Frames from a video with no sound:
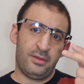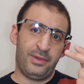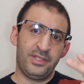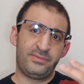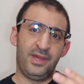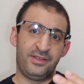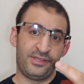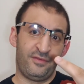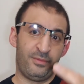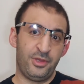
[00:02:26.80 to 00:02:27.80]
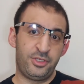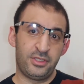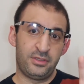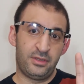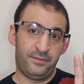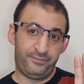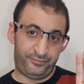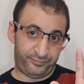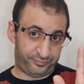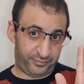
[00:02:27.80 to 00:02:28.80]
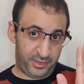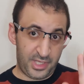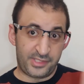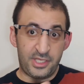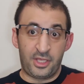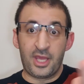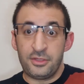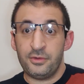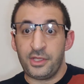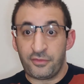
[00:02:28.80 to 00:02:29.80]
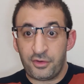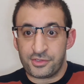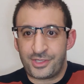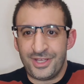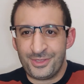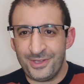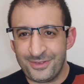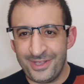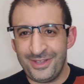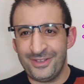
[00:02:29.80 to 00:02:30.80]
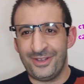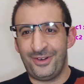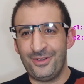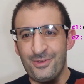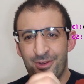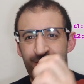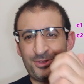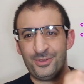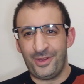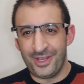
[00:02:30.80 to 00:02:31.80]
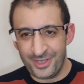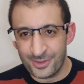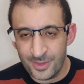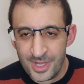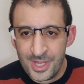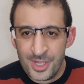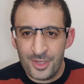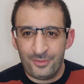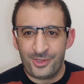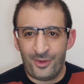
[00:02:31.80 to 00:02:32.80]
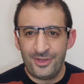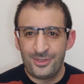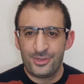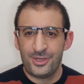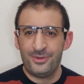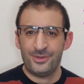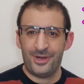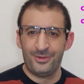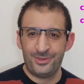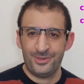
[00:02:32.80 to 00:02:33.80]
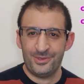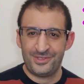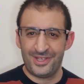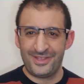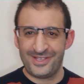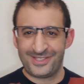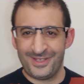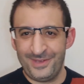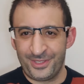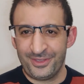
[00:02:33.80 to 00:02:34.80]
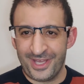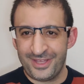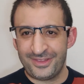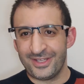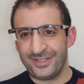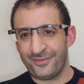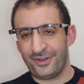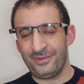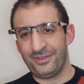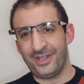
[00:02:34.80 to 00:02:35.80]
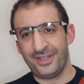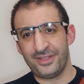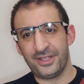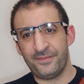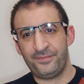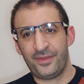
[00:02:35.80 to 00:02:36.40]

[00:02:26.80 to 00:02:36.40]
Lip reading: by displaying this information. Yes, I can do it, of course, I can do it in only one consumer, I know, but only to show you how to use this method andThen, default method andThen.